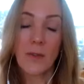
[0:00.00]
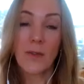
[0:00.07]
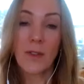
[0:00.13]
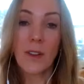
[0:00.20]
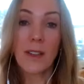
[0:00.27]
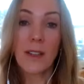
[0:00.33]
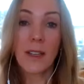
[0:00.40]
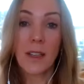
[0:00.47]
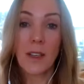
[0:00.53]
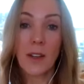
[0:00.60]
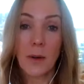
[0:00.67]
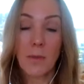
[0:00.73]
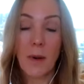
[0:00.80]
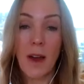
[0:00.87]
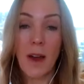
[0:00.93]
filling
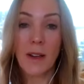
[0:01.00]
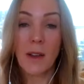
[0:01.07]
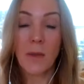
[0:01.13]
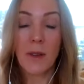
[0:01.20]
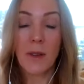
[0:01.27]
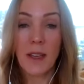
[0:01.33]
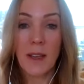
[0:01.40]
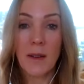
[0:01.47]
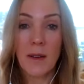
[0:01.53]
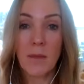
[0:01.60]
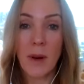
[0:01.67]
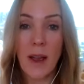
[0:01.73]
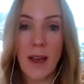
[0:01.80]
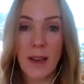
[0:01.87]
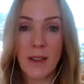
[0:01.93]
your body with the
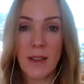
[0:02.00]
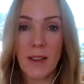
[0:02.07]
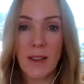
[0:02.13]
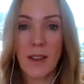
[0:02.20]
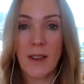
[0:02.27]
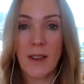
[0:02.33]
in-breath.